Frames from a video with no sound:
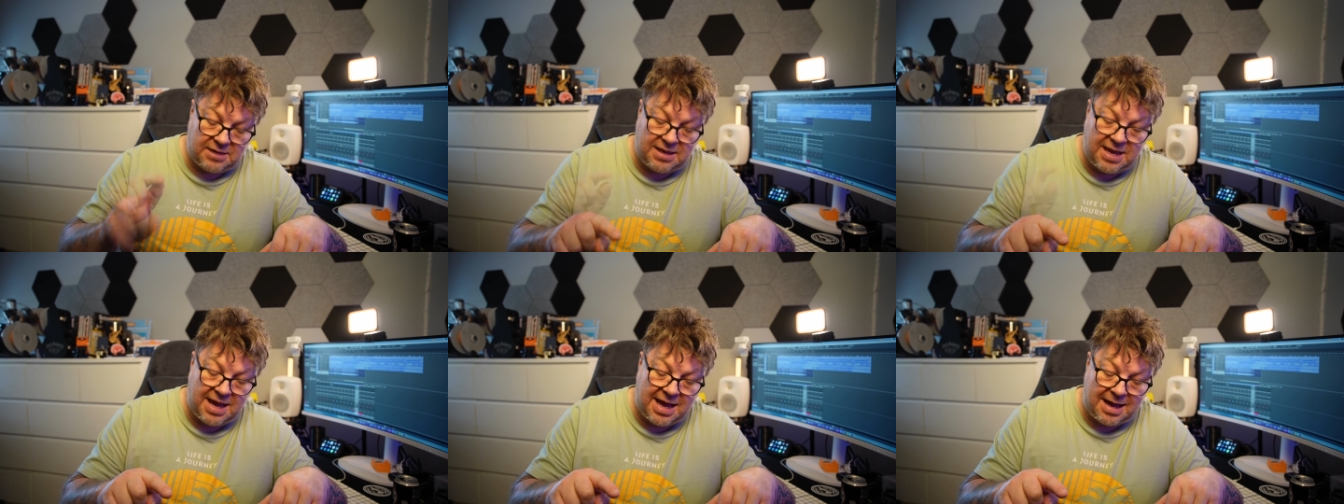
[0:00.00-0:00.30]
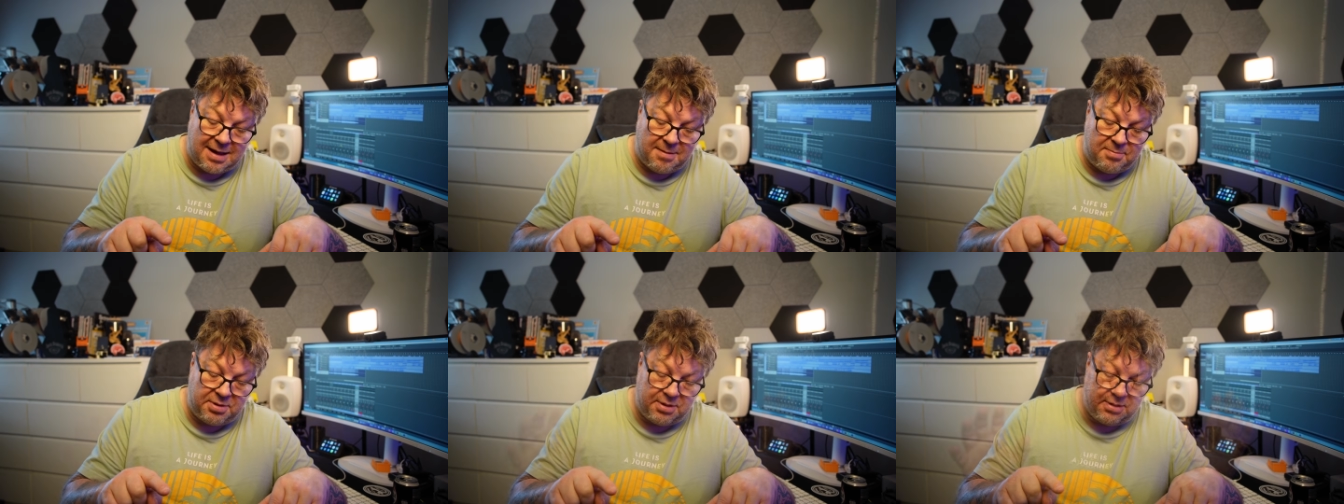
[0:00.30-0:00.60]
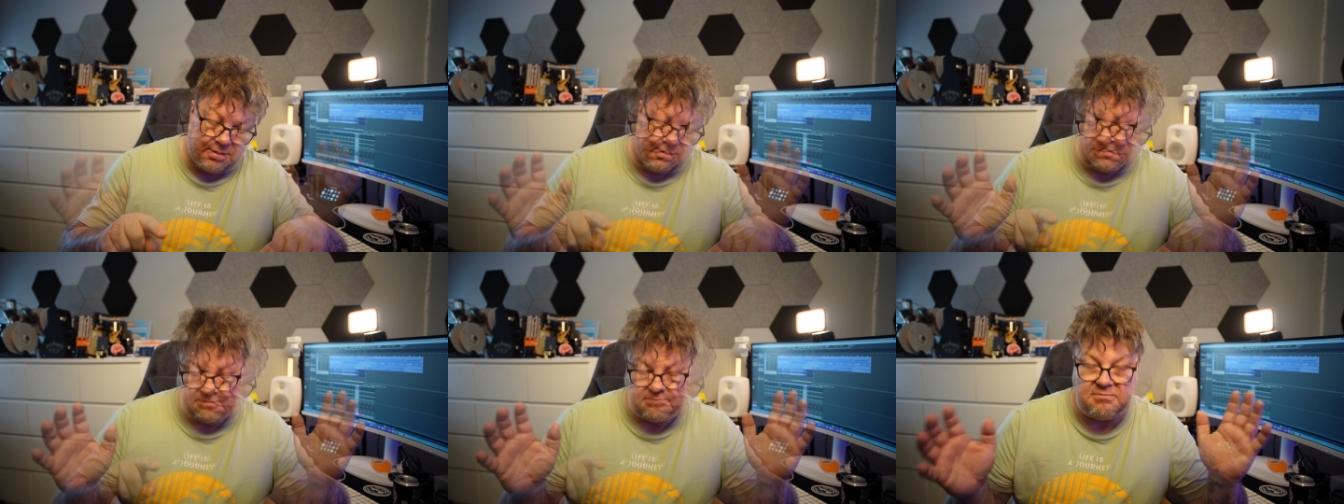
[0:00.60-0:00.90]
cab,
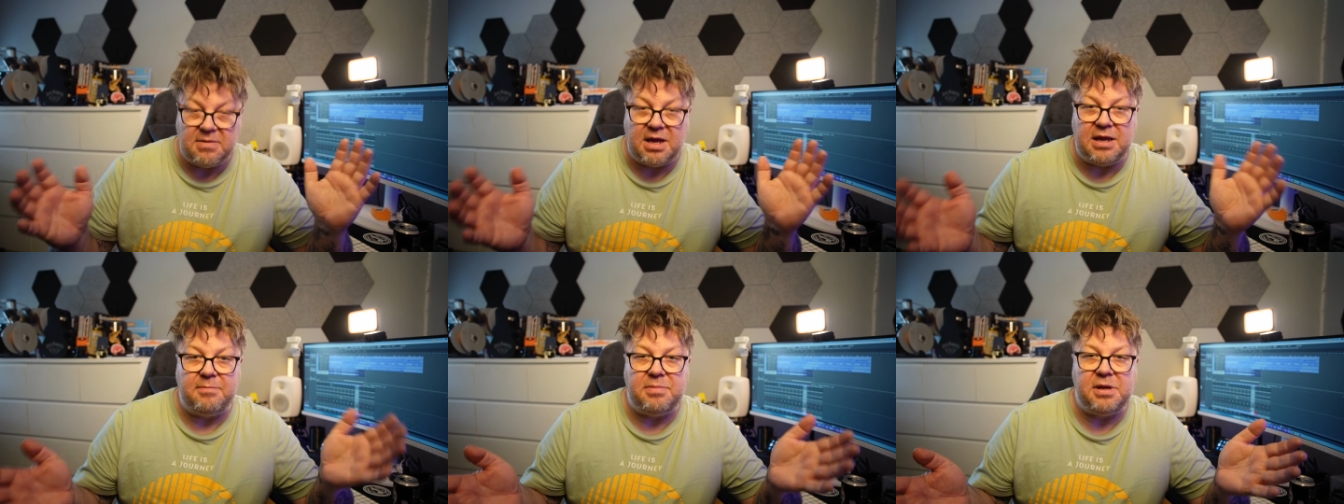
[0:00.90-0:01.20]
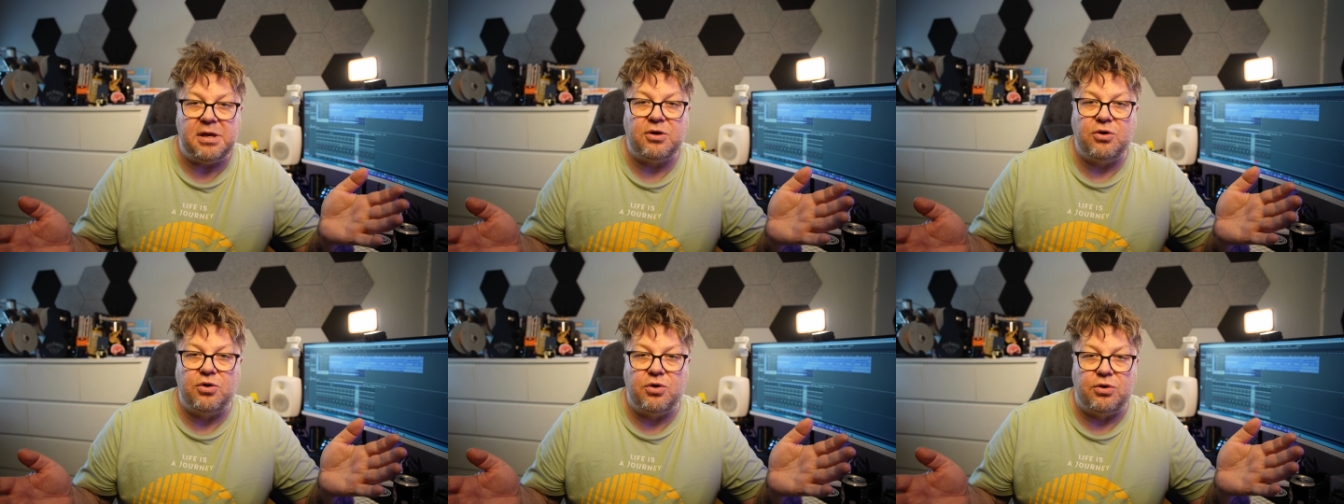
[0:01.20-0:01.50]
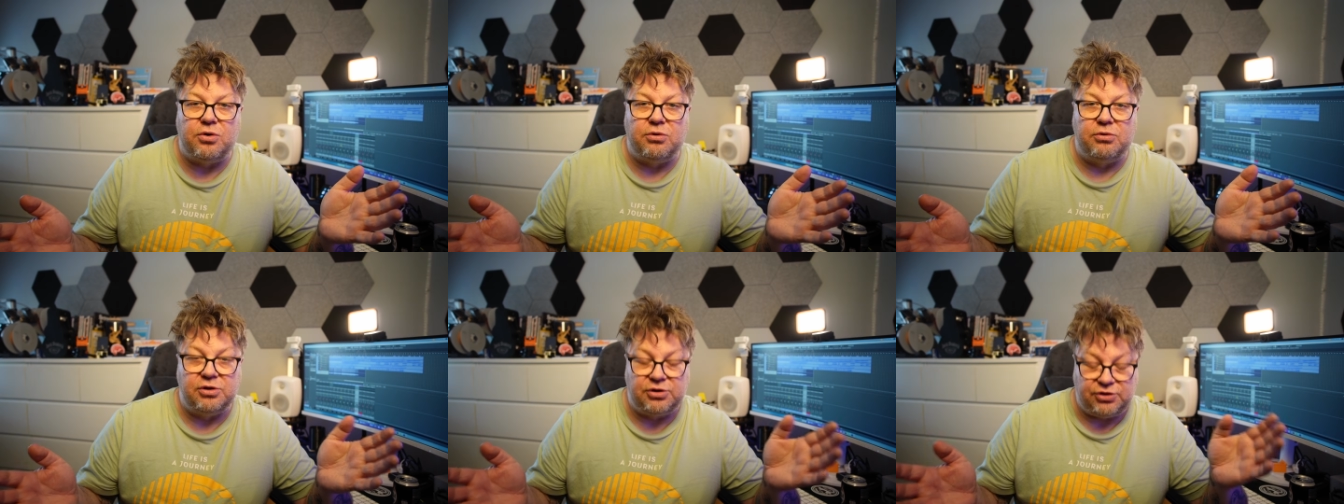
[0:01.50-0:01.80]
maybe a
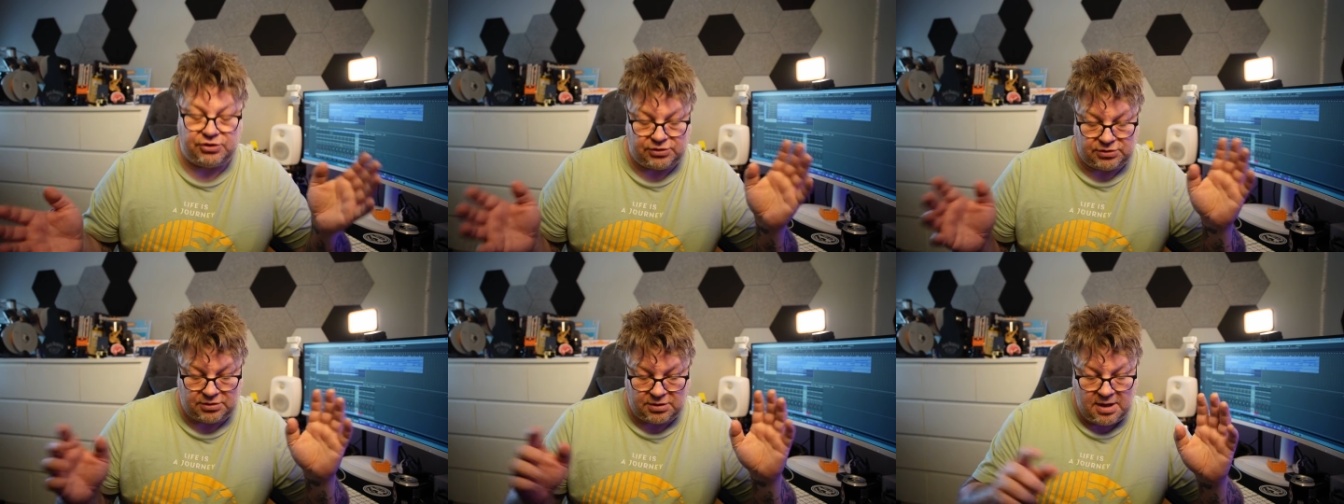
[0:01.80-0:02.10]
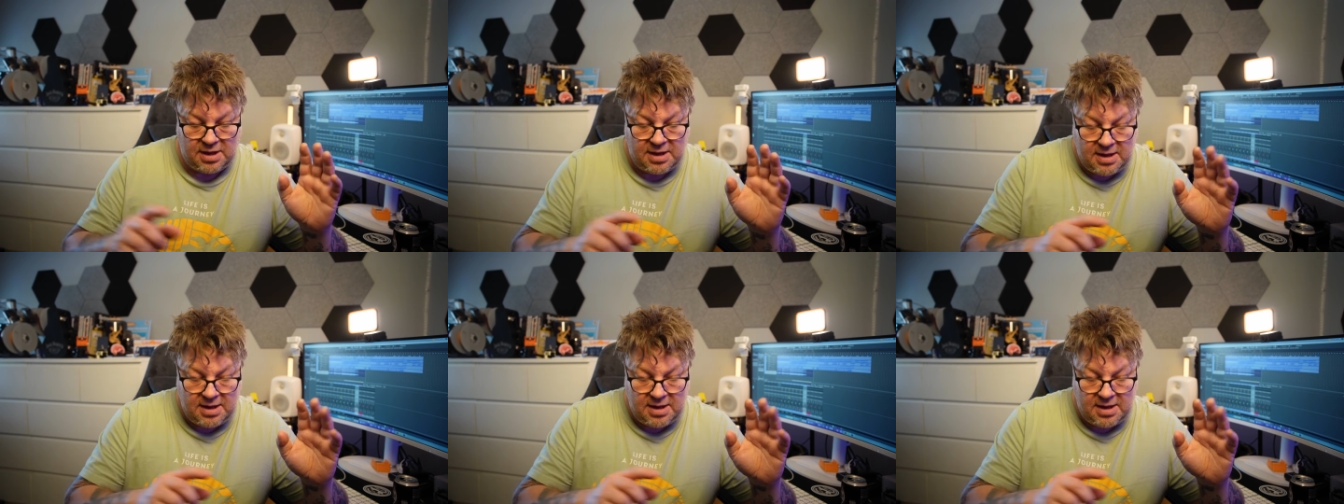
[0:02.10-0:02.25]
chorus.